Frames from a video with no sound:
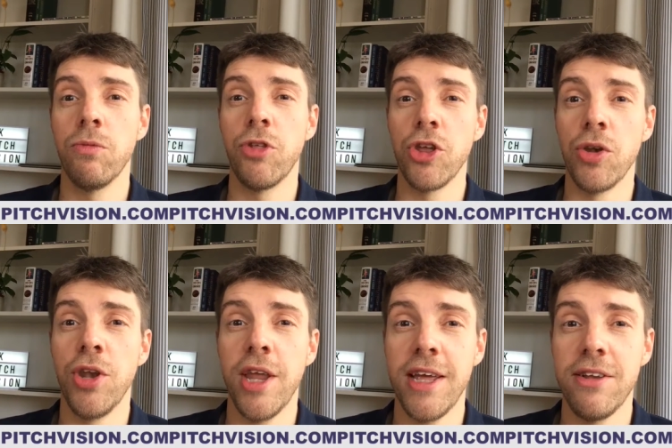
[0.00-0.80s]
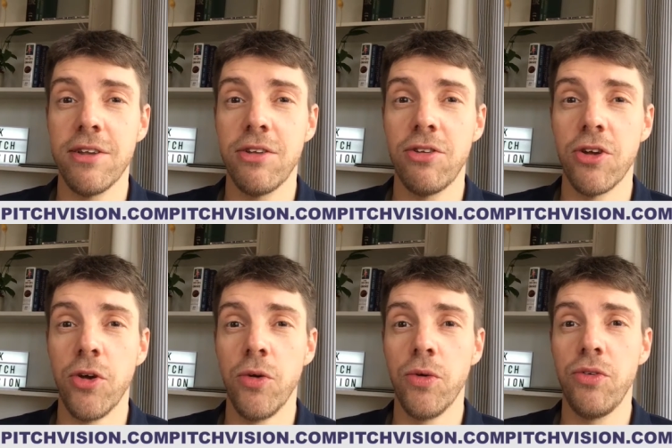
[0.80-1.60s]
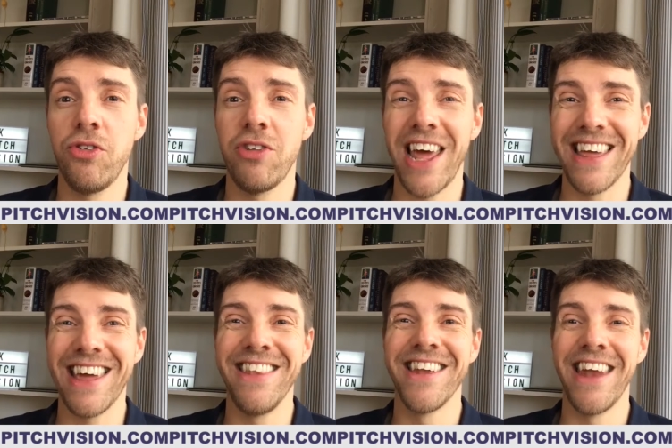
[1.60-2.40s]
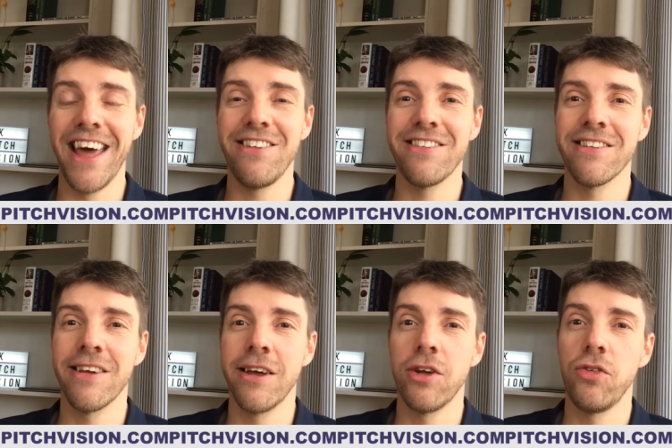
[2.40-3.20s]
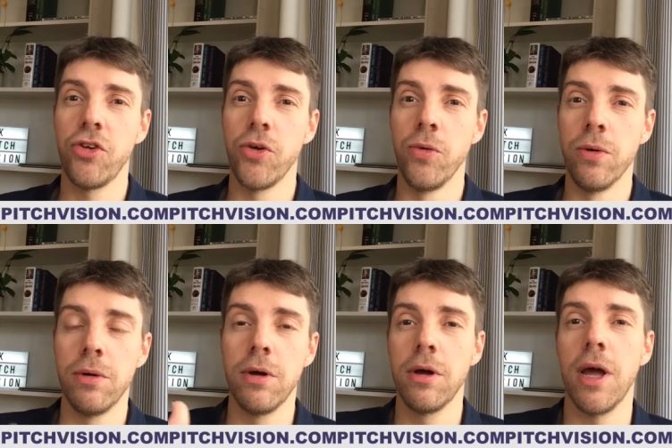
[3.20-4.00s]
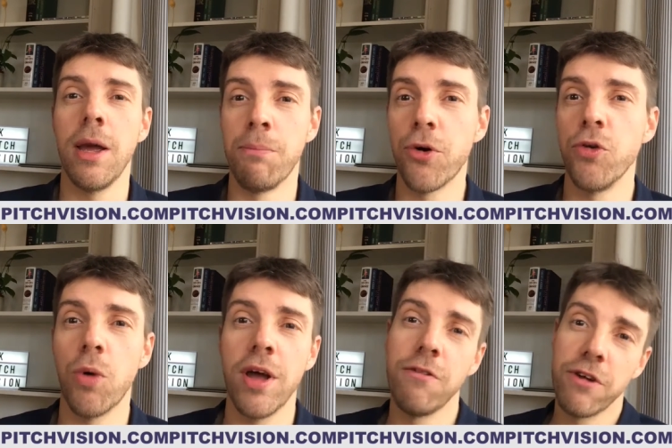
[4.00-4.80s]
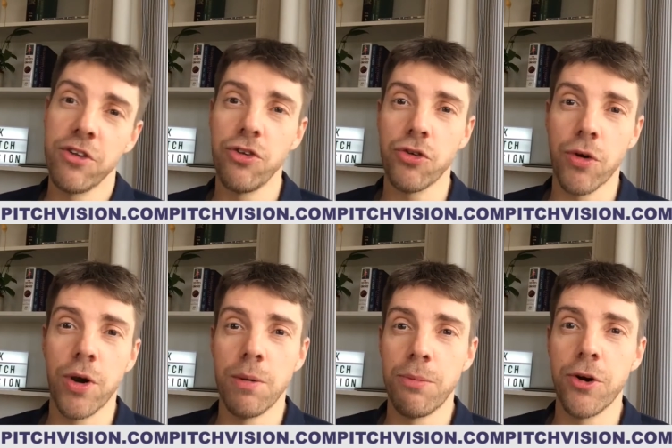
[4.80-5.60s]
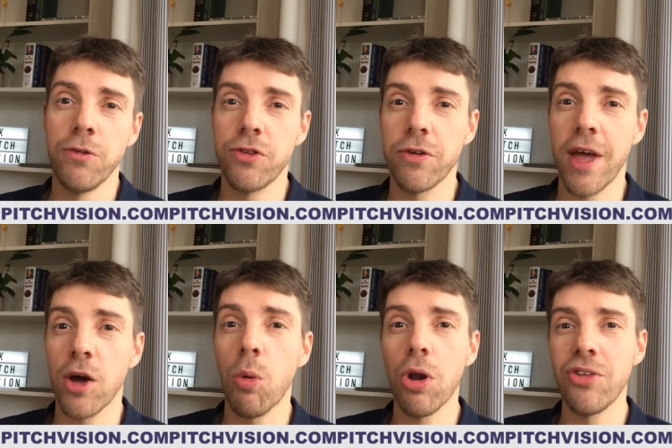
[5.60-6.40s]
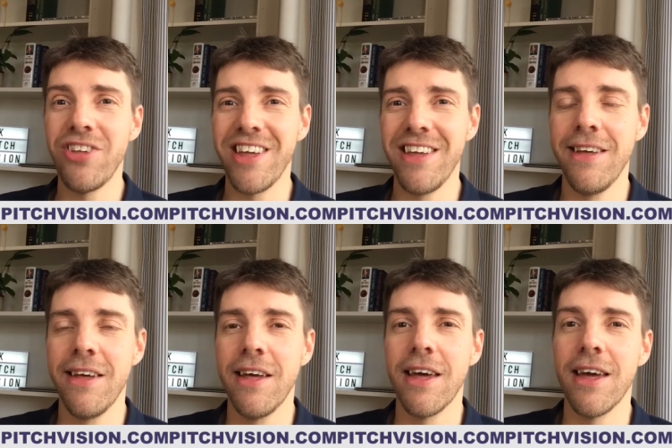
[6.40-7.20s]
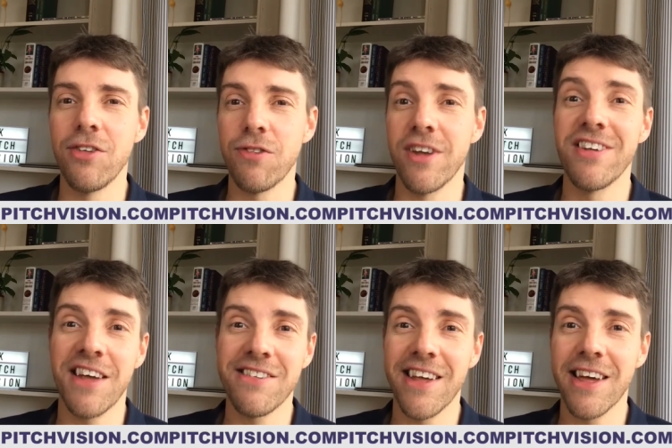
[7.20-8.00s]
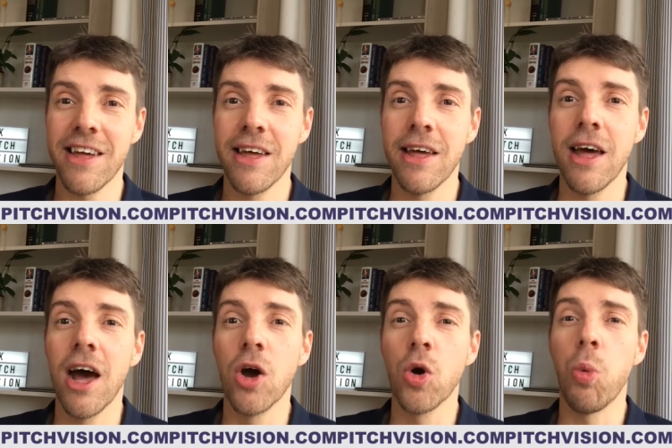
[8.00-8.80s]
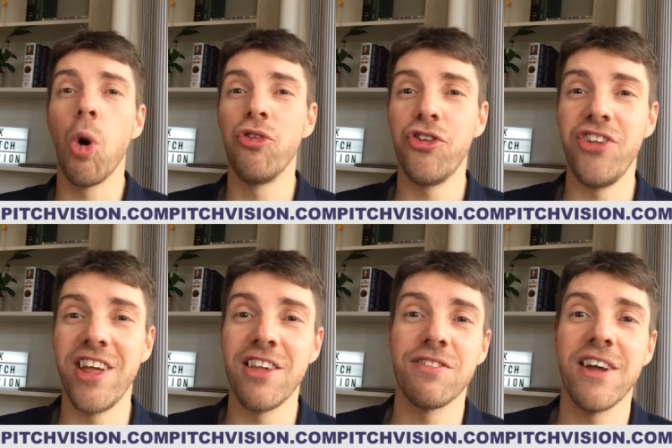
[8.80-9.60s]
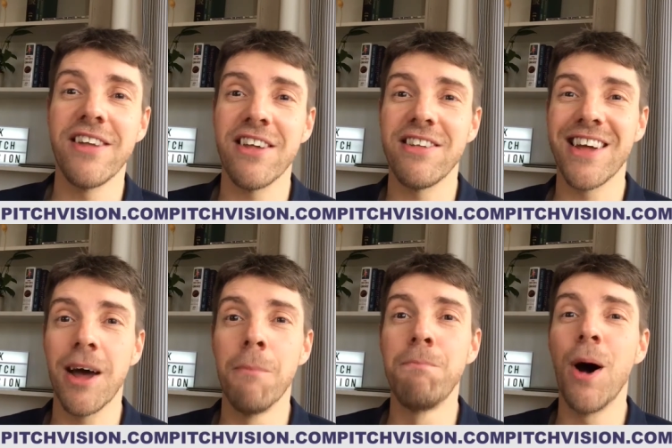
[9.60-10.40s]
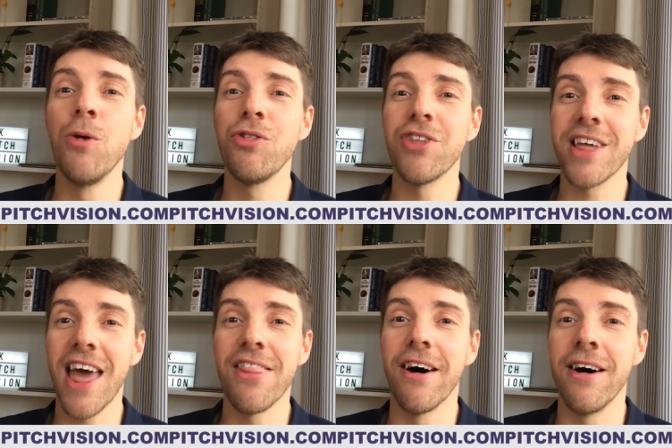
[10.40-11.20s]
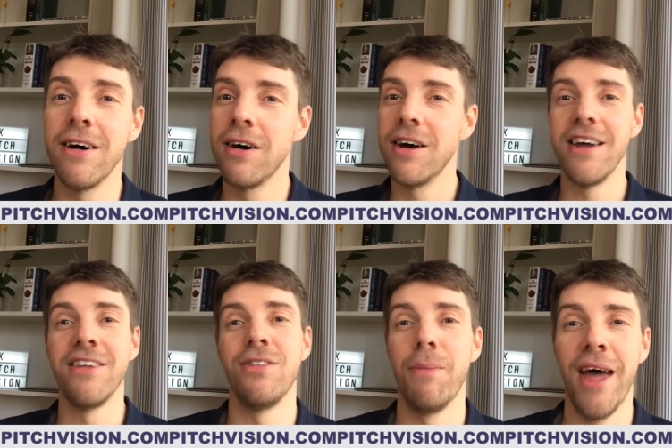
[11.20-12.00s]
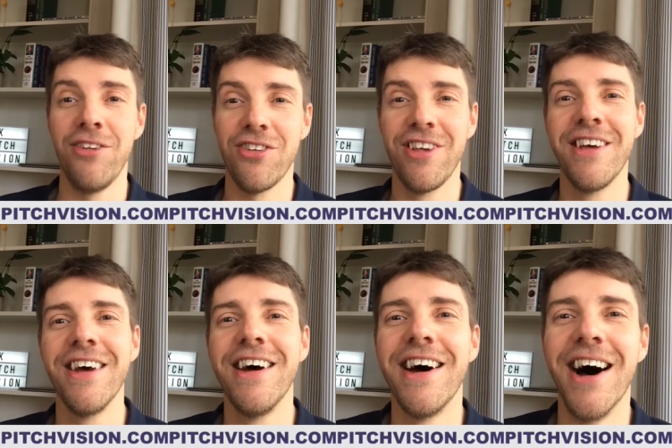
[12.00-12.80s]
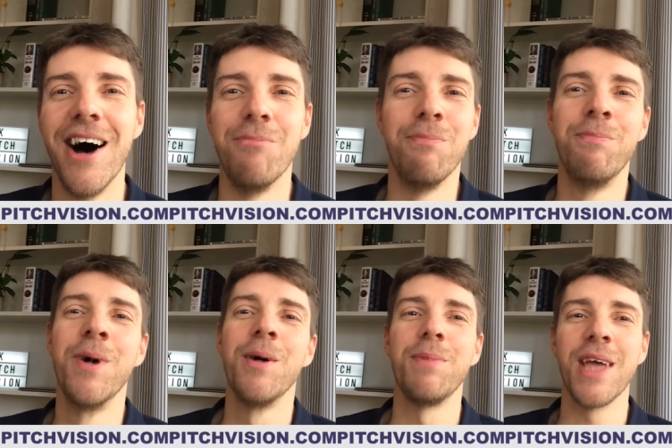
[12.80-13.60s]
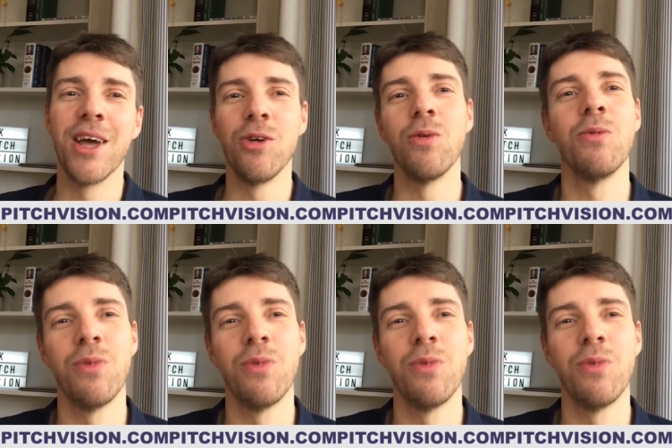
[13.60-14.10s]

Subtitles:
that you need to take in the nets to improve whatever it is you're trying to improve. So yeah, quality is fantastic. Quantity is fantastic. Both together is the best. But yeah, you'll